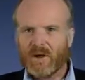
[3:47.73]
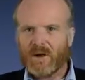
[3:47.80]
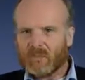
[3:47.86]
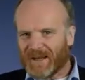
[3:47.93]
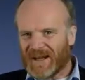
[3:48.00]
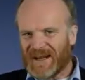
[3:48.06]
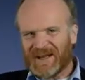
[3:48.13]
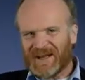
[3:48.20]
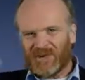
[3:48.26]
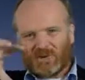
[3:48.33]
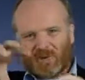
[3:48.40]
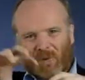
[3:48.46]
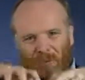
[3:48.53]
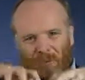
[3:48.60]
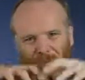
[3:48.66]
But they cannot
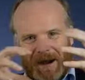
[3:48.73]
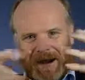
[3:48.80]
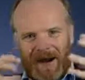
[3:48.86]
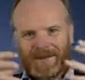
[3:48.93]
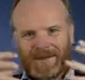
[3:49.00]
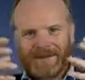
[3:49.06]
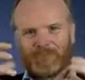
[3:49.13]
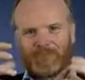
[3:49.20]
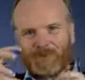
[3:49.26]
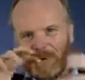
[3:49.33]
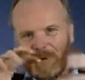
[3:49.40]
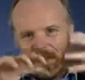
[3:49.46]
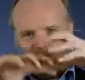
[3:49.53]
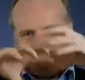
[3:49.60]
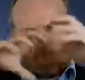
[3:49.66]
combine them to
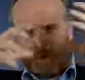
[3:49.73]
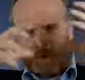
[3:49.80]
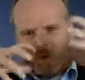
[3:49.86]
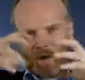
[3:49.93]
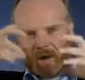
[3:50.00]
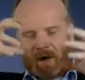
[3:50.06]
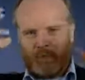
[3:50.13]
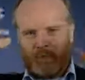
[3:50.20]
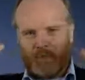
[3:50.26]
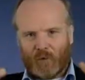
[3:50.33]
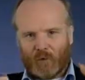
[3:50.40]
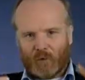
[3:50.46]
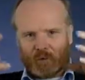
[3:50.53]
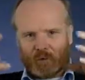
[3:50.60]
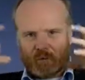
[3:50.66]
make more and
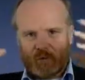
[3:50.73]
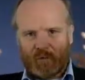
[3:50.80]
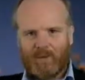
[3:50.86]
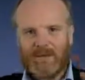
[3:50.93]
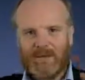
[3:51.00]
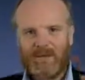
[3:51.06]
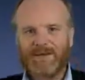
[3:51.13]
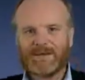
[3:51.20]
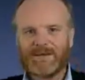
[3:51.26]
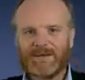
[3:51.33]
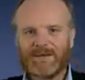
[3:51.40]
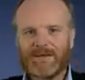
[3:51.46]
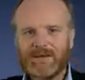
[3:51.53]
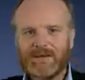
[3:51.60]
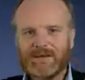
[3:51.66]
more
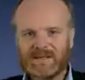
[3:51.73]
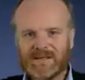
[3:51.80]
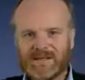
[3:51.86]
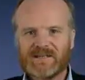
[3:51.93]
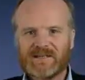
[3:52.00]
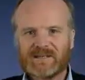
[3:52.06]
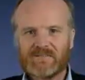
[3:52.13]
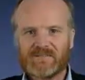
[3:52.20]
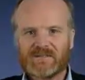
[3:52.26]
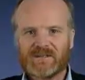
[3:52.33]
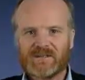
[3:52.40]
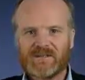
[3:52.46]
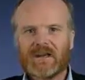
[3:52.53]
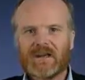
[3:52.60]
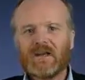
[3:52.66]
complicated systems.